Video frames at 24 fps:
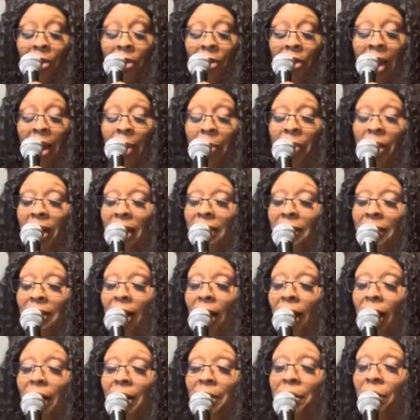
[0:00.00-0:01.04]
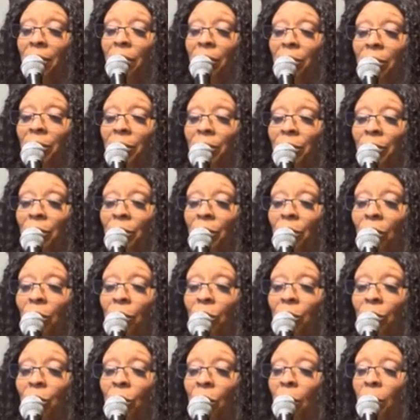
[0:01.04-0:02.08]
That means God don't, you
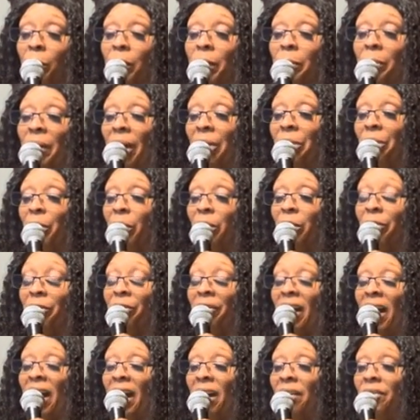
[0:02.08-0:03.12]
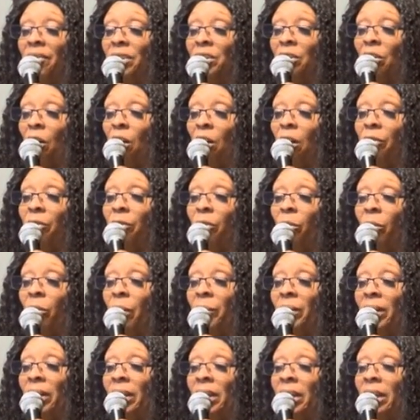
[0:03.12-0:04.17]
know, normally about 35 is hard for
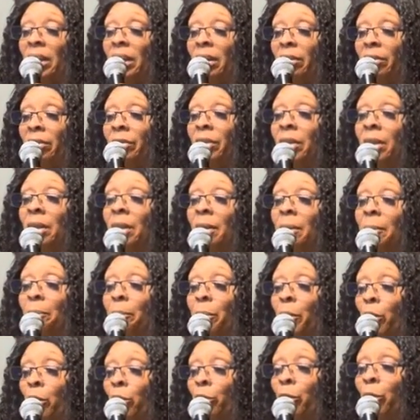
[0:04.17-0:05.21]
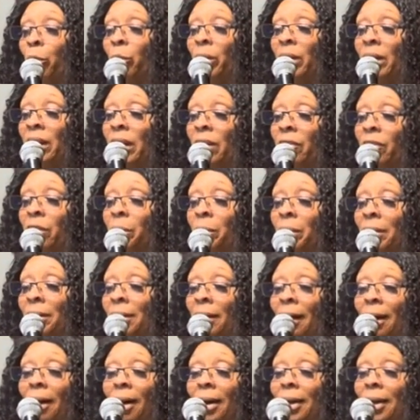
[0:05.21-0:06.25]
women to give birth or whatever, but
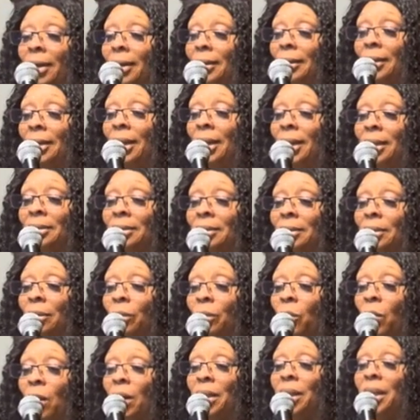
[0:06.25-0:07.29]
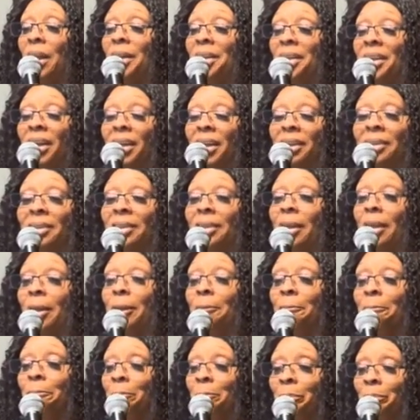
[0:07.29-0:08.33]
God, he's the one that does it.
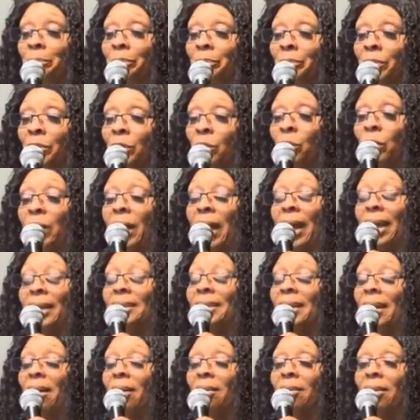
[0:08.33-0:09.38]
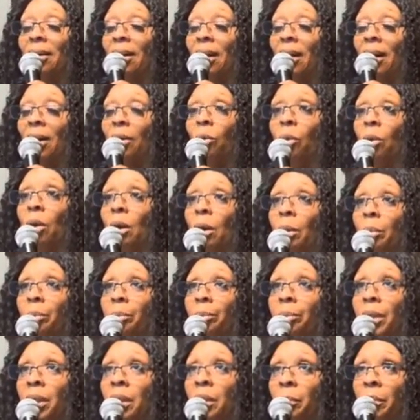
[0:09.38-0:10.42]
You can't tell God, well,
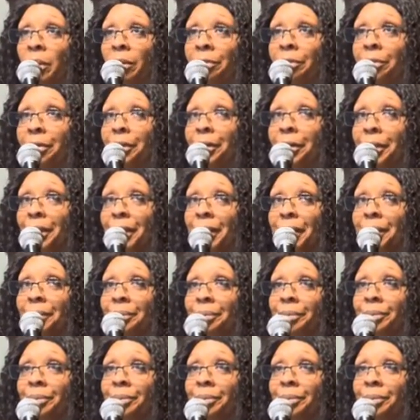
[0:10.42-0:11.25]
I'm getting to be 40.